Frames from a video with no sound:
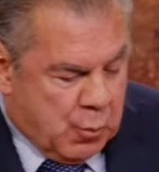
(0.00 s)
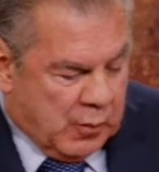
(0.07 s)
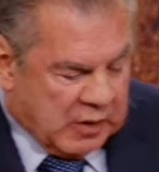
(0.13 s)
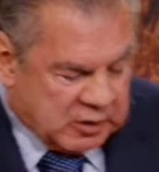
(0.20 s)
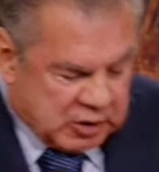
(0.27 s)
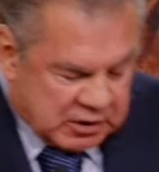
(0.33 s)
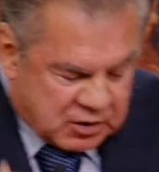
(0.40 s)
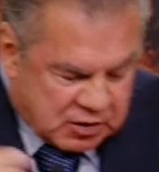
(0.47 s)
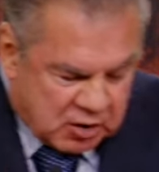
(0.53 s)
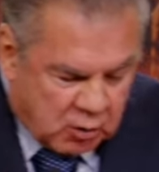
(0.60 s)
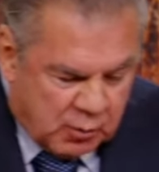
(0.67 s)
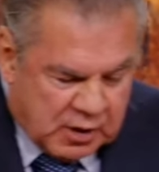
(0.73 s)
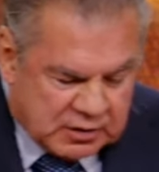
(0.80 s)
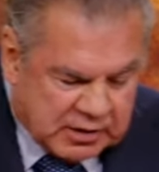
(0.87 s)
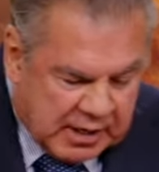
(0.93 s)
But just so
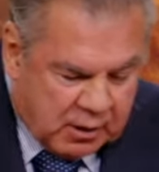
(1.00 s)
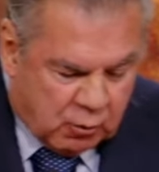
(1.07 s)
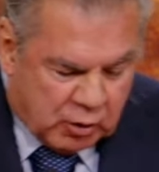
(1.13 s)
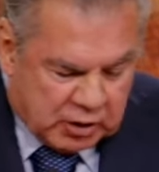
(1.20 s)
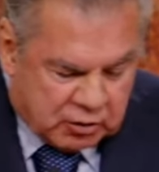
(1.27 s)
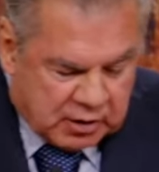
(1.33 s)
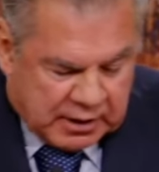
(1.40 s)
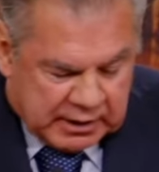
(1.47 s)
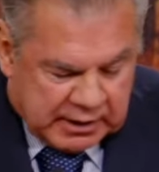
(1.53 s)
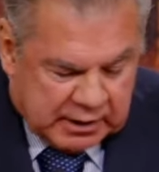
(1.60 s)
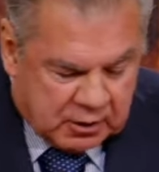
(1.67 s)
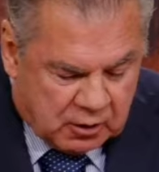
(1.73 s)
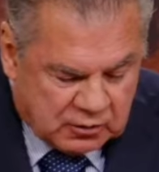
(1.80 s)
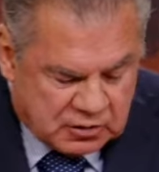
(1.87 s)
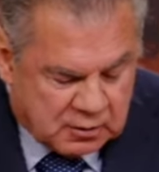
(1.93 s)
much I want to try to
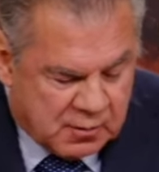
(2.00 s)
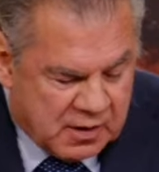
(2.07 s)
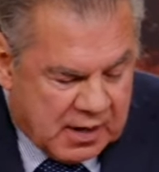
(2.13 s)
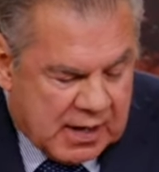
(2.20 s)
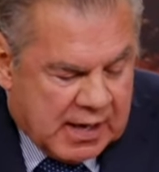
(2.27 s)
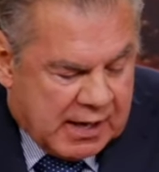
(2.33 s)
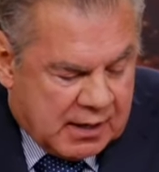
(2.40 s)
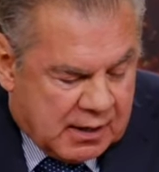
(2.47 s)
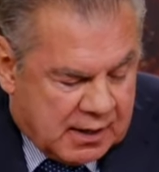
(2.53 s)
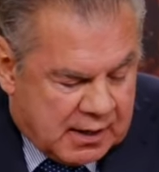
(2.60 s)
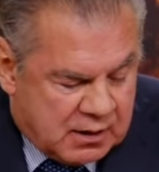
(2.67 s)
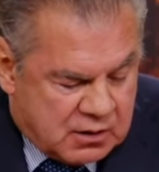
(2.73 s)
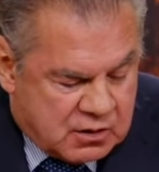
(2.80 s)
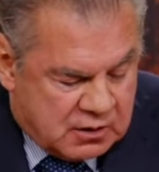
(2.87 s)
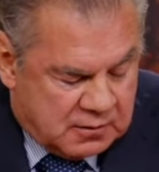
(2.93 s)
hit on some of the
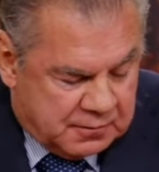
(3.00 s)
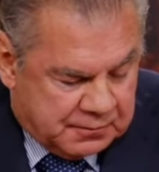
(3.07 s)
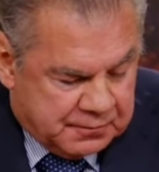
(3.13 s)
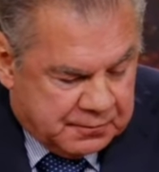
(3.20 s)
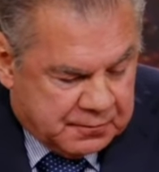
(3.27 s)
highlights and